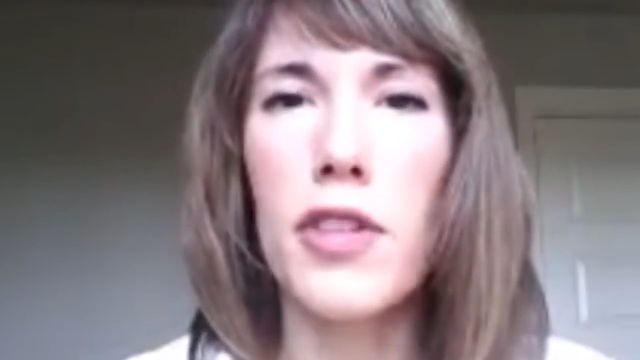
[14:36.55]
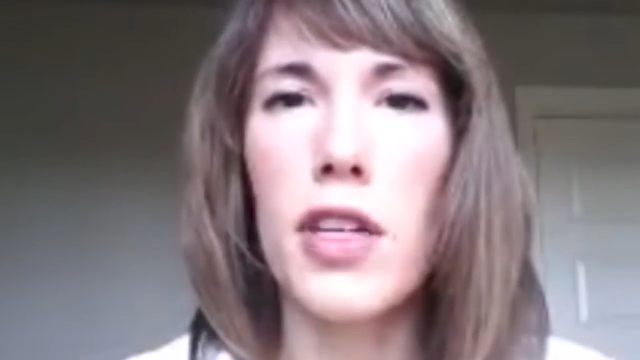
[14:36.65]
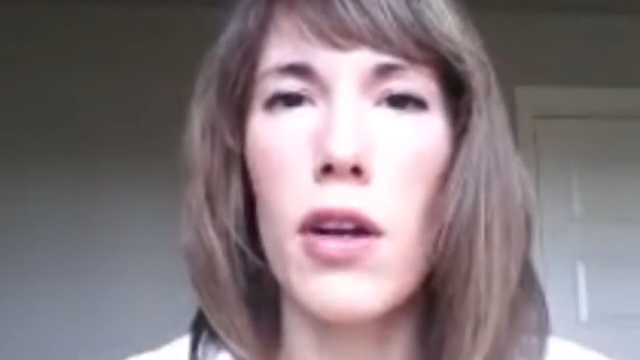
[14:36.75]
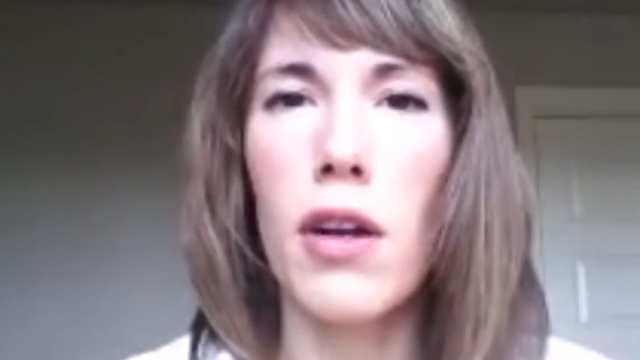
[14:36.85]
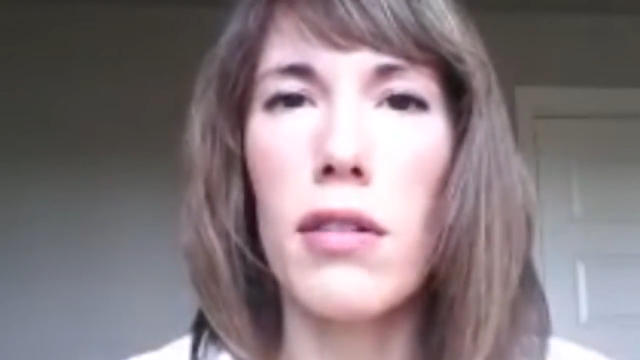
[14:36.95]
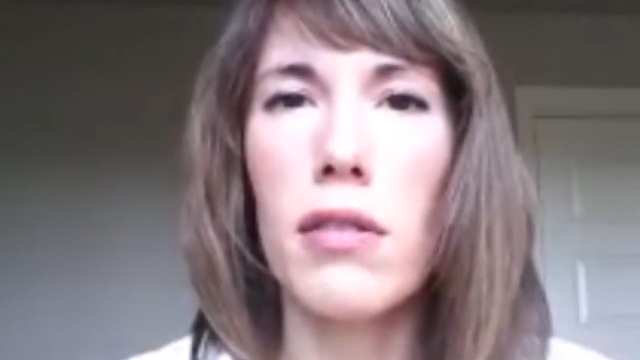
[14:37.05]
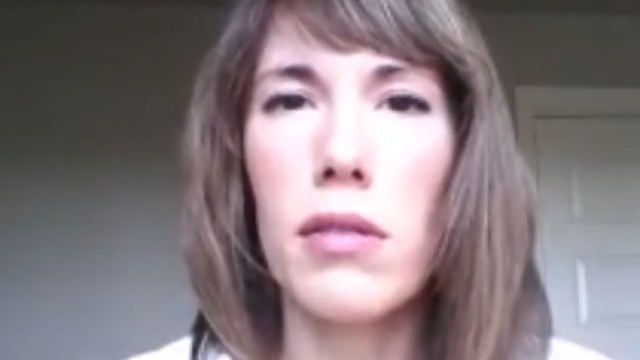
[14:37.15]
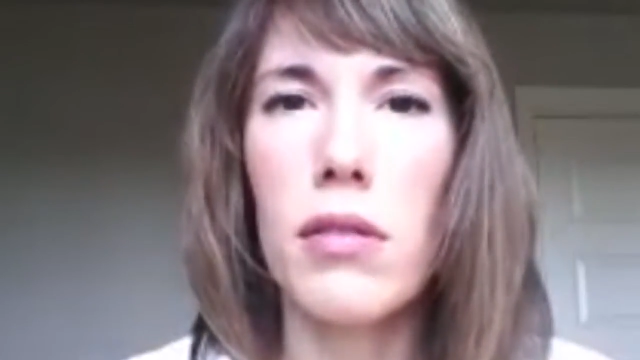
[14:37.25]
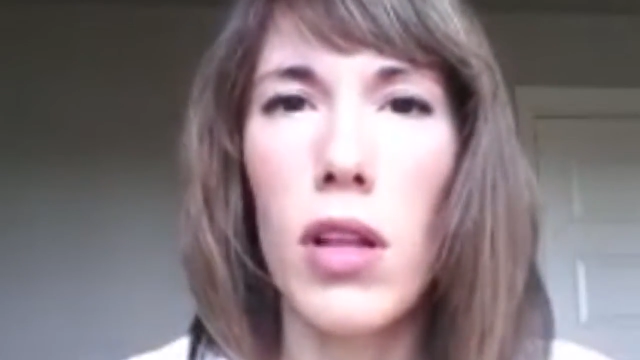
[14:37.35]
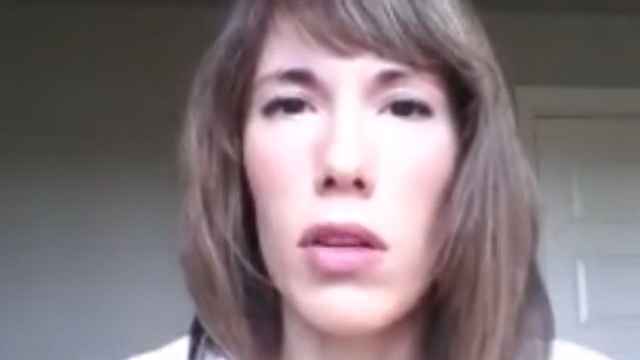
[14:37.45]
often
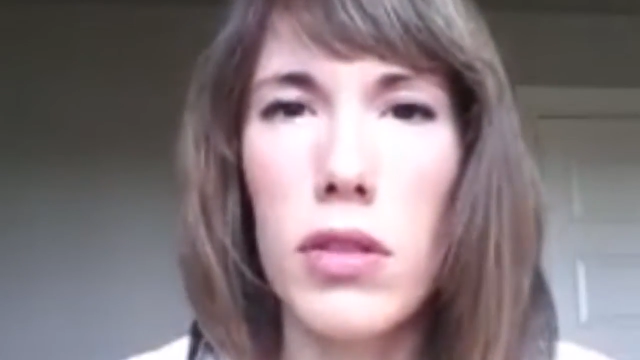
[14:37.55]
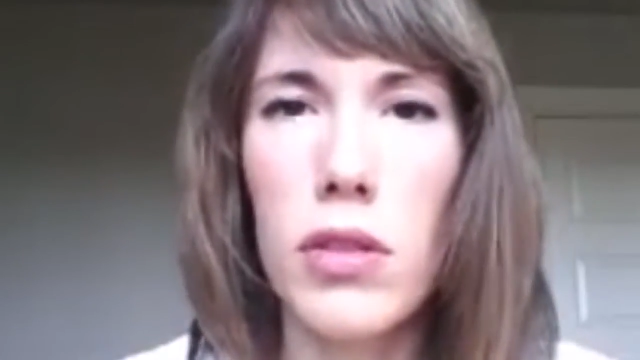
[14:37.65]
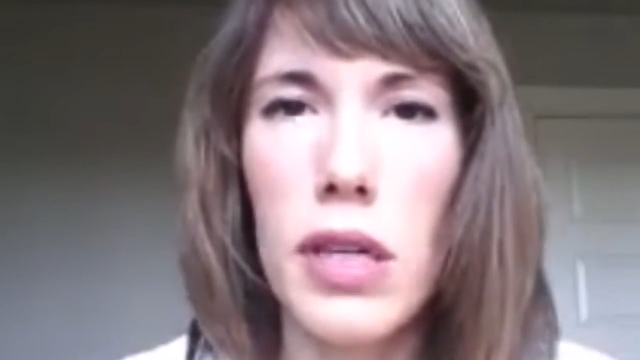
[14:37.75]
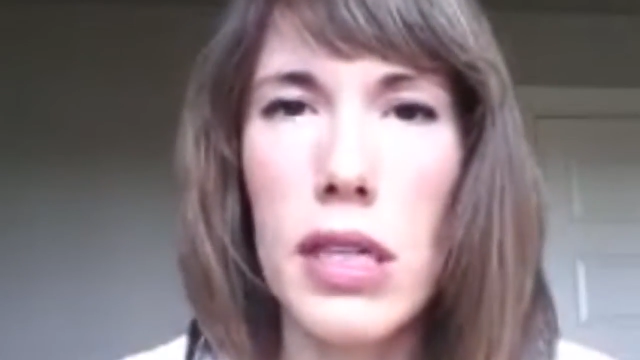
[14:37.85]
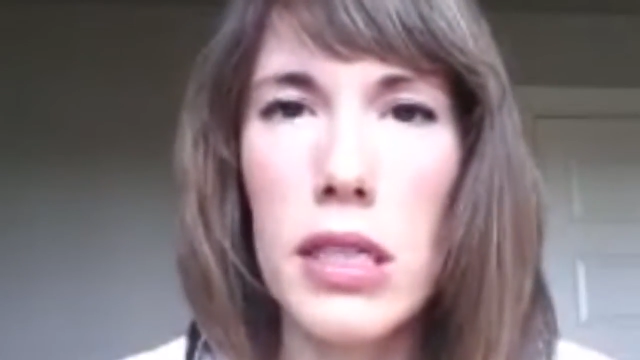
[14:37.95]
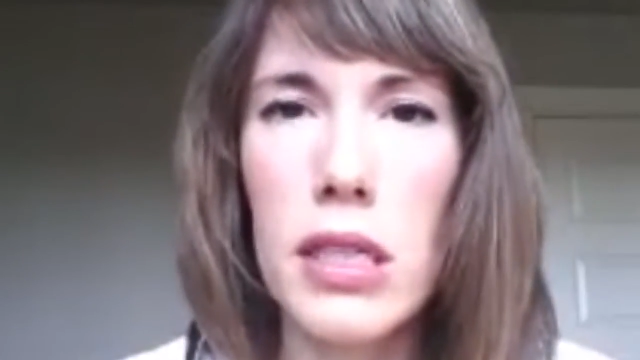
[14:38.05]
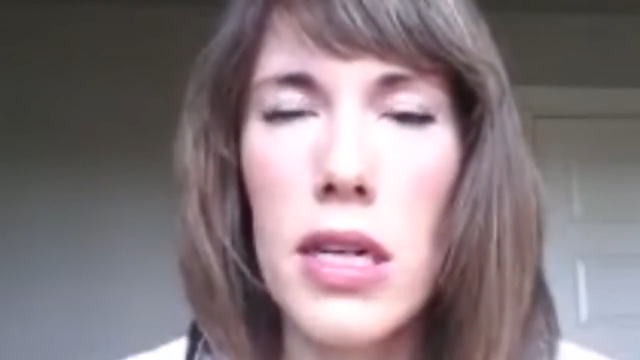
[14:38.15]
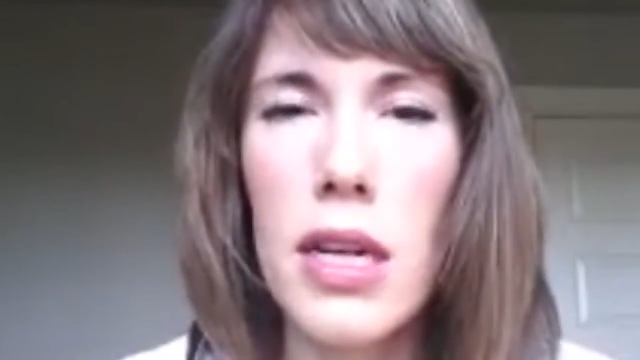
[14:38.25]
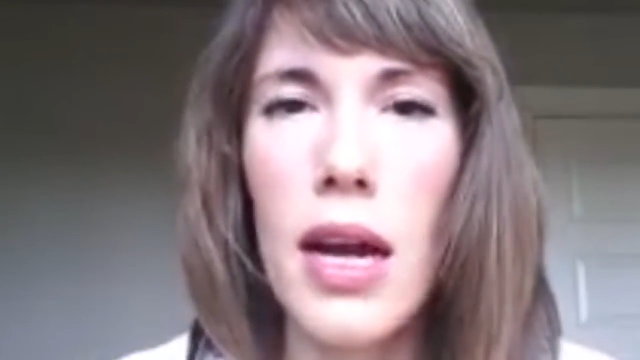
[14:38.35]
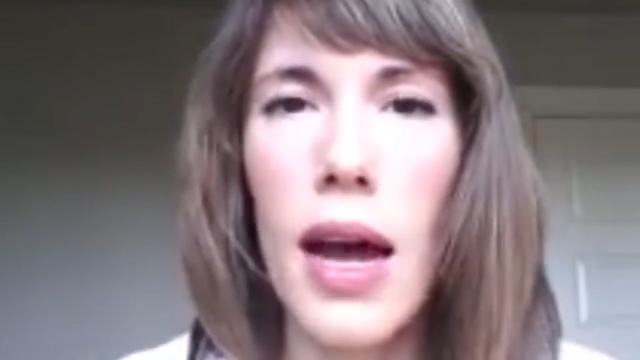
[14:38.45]
are close to
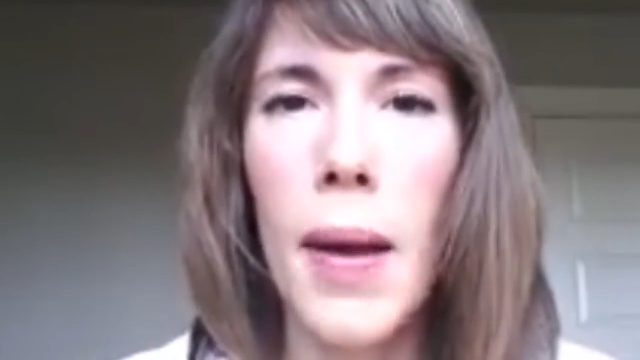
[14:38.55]
us.